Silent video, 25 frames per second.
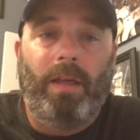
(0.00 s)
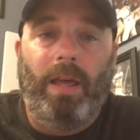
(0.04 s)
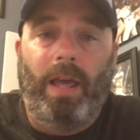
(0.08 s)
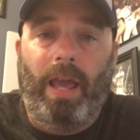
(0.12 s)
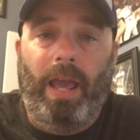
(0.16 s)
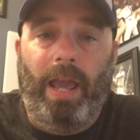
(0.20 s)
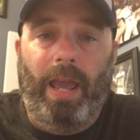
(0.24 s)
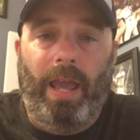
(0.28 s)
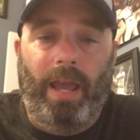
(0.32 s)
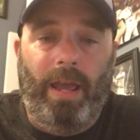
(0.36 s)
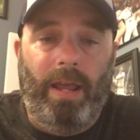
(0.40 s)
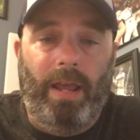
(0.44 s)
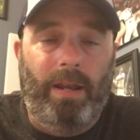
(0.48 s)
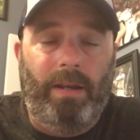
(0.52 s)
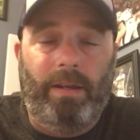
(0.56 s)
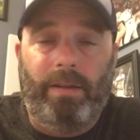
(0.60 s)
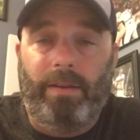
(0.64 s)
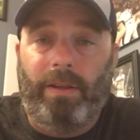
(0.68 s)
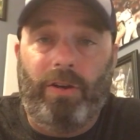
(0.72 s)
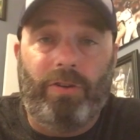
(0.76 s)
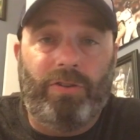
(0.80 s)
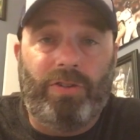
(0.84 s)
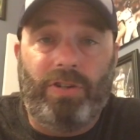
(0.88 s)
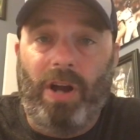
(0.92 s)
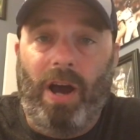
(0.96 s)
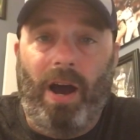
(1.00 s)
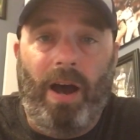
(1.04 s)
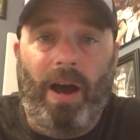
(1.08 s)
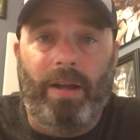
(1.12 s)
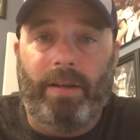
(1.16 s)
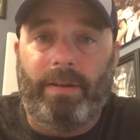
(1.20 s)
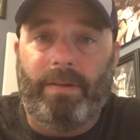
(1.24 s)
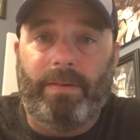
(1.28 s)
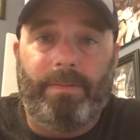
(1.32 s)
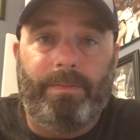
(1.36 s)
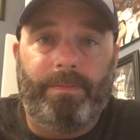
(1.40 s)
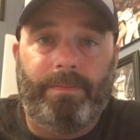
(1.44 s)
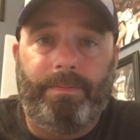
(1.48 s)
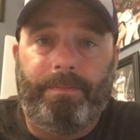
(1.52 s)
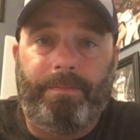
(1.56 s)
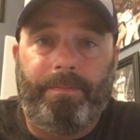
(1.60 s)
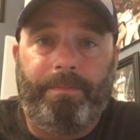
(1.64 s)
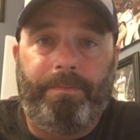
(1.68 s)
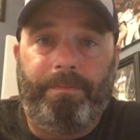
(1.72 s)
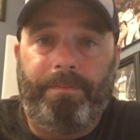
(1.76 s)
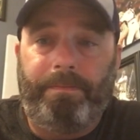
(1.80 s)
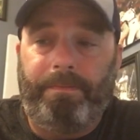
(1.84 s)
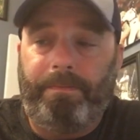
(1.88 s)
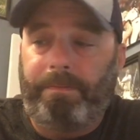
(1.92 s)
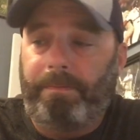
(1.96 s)
And there's not.
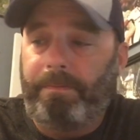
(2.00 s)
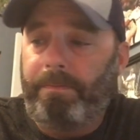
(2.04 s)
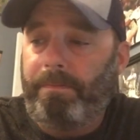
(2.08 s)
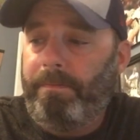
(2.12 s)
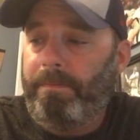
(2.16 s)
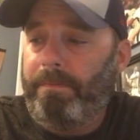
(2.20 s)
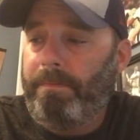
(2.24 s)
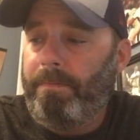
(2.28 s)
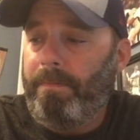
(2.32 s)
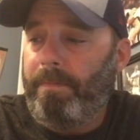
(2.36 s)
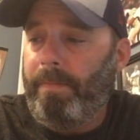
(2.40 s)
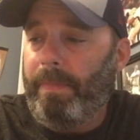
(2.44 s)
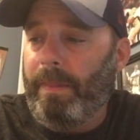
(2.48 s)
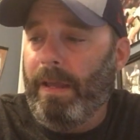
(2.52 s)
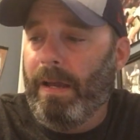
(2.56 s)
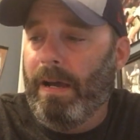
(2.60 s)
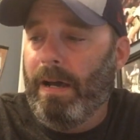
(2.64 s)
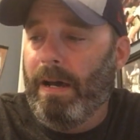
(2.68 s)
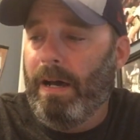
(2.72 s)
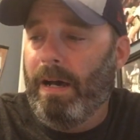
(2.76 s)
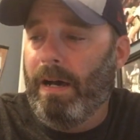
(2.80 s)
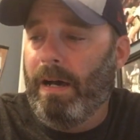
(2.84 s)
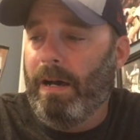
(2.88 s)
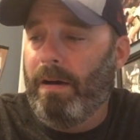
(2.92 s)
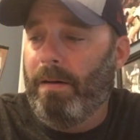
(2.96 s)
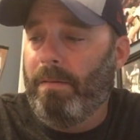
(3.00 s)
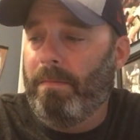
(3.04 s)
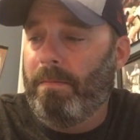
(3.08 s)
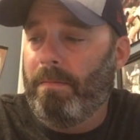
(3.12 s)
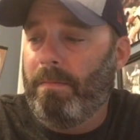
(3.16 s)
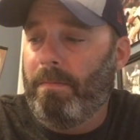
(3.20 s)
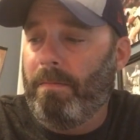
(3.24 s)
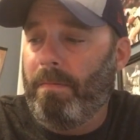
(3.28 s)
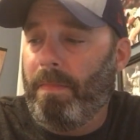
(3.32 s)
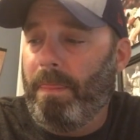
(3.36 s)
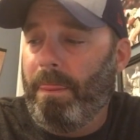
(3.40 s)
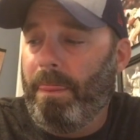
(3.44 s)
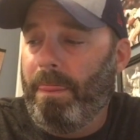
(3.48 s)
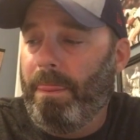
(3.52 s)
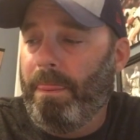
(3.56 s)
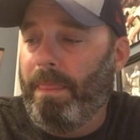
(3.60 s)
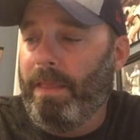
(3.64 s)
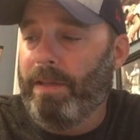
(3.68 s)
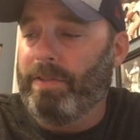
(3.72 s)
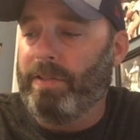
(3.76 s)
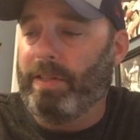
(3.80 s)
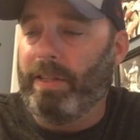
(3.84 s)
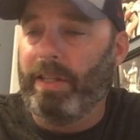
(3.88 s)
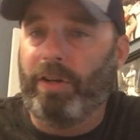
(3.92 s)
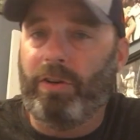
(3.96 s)
Um,
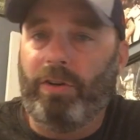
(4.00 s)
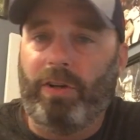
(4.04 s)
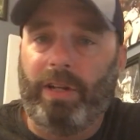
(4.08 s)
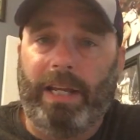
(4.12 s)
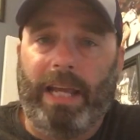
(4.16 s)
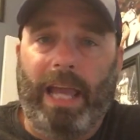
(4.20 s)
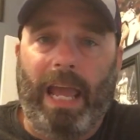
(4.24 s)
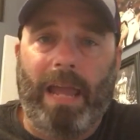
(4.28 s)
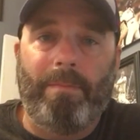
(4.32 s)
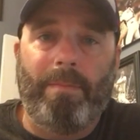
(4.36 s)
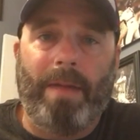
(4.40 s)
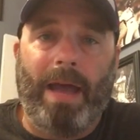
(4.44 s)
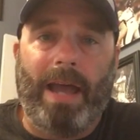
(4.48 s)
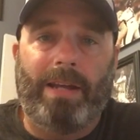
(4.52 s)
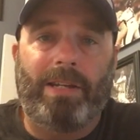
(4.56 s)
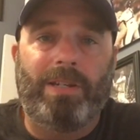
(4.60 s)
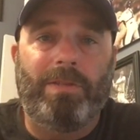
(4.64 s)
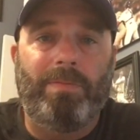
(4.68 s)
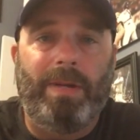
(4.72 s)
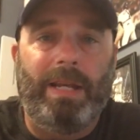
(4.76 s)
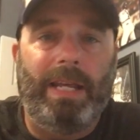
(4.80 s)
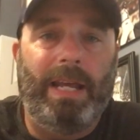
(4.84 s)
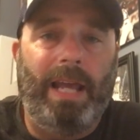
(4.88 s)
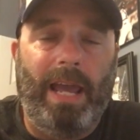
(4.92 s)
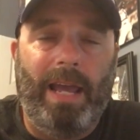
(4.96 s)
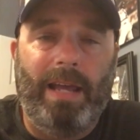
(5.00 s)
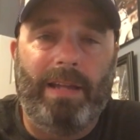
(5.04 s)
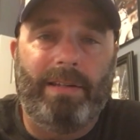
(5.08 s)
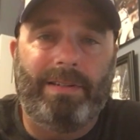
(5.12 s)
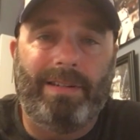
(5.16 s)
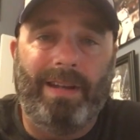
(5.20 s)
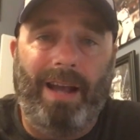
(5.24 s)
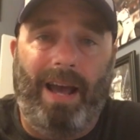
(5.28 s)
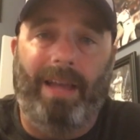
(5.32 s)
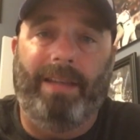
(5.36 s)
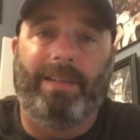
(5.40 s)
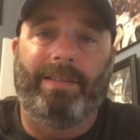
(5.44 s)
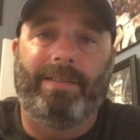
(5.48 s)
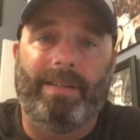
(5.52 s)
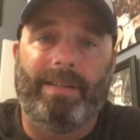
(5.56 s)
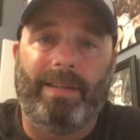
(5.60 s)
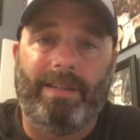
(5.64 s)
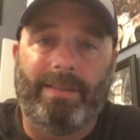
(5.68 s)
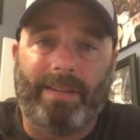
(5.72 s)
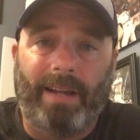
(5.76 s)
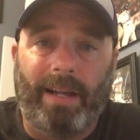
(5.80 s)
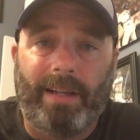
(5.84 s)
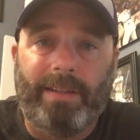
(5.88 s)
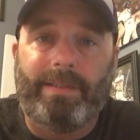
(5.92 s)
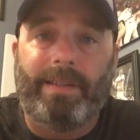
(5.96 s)
this literally came back to me as nice
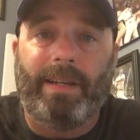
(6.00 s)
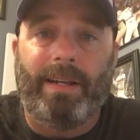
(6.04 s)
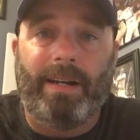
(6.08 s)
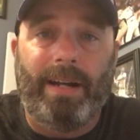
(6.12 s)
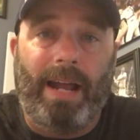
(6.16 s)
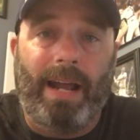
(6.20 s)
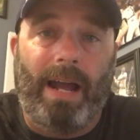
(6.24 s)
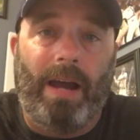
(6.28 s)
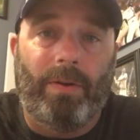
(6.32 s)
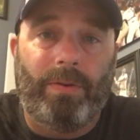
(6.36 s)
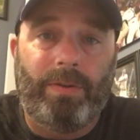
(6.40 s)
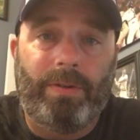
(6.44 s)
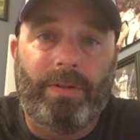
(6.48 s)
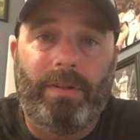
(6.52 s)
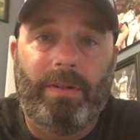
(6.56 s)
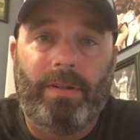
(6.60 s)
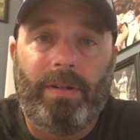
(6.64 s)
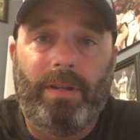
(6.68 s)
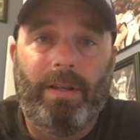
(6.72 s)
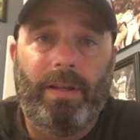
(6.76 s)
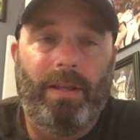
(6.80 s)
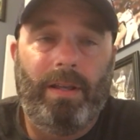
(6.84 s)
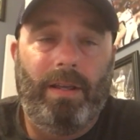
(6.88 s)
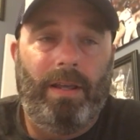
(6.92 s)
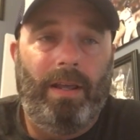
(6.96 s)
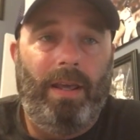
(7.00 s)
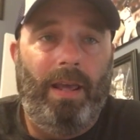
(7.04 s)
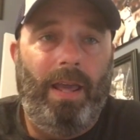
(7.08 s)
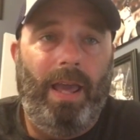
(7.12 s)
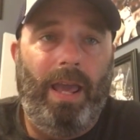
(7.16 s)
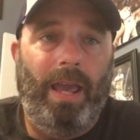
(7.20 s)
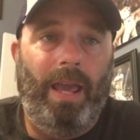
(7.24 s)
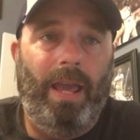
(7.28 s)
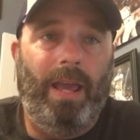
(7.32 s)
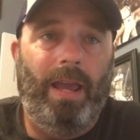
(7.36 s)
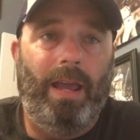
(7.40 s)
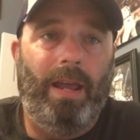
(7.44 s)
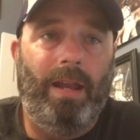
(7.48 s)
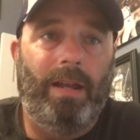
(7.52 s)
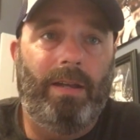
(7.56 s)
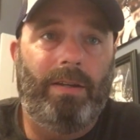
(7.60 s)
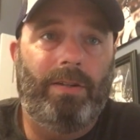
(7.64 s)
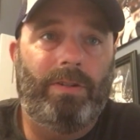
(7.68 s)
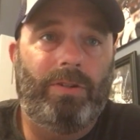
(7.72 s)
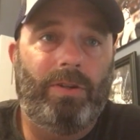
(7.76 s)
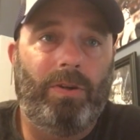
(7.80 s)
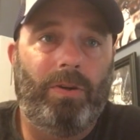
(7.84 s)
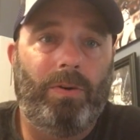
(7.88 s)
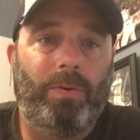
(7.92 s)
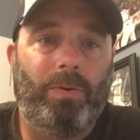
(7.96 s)
as I sent it out. And
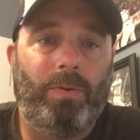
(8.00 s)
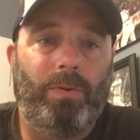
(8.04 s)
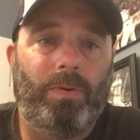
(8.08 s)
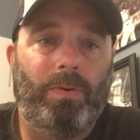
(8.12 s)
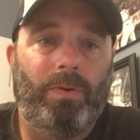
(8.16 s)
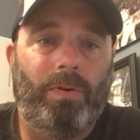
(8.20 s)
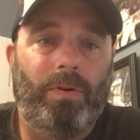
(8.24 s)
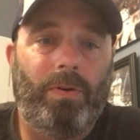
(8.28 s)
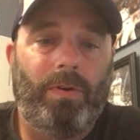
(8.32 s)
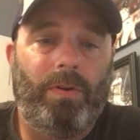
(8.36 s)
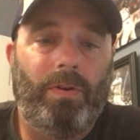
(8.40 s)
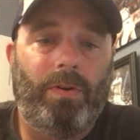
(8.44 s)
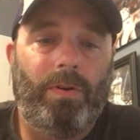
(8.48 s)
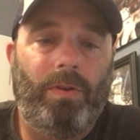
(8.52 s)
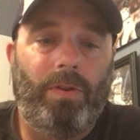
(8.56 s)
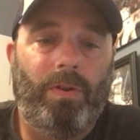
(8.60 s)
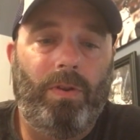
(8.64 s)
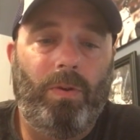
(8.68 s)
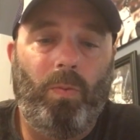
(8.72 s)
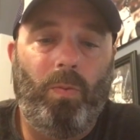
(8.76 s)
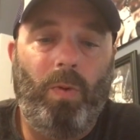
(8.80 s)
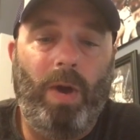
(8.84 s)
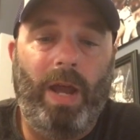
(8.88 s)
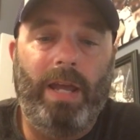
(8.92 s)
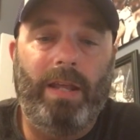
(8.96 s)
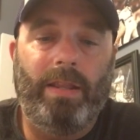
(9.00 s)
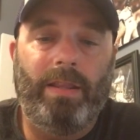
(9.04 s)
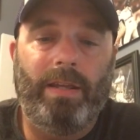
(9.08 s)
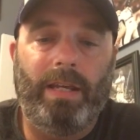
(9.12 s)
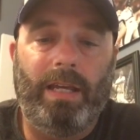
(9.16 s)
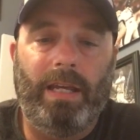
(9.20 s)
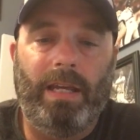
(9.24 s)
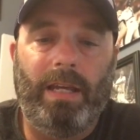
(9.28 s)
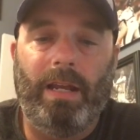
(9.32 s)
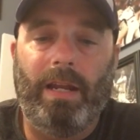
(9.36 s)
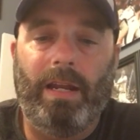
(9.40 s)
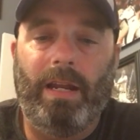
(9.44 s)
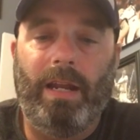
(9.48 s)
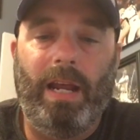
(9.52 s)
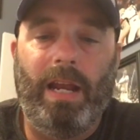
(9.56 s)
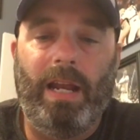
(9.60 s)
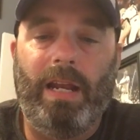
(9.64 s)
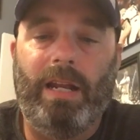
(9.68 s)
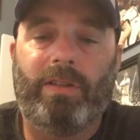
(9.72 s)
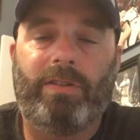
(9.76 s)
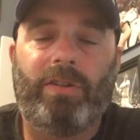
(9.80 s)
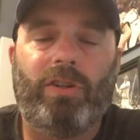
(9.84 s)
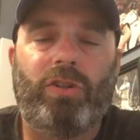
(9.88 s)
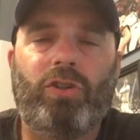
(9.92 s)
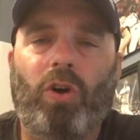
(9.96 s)
so the way that and
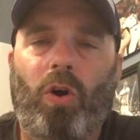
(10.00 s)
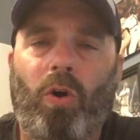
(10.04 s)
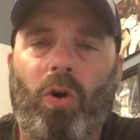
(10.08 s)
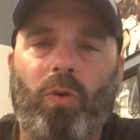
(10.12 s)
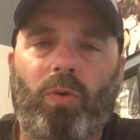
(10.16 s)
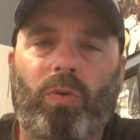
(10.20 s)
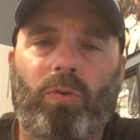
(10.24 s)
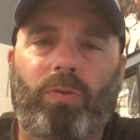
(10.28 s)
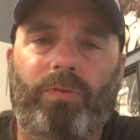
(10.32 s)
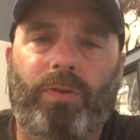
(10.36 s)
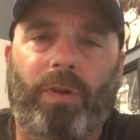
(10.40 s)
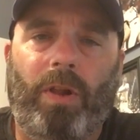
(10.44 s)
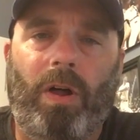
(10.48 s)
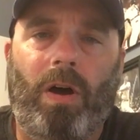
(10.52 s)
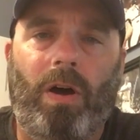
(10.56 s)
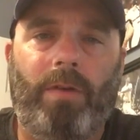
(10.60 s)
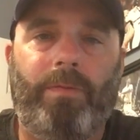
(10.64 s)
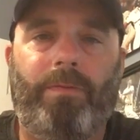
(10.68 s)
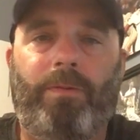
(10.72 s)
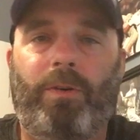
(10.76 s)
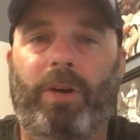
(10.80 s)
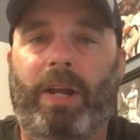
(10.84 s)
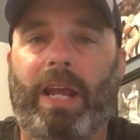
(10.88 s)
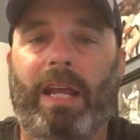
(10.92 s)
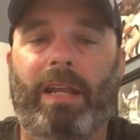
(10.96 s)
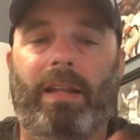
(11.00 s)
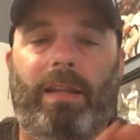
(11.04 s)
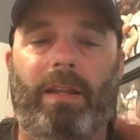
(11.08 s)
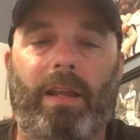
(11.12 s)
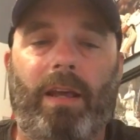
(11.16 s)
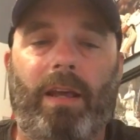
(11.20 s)
it's a total flaw forget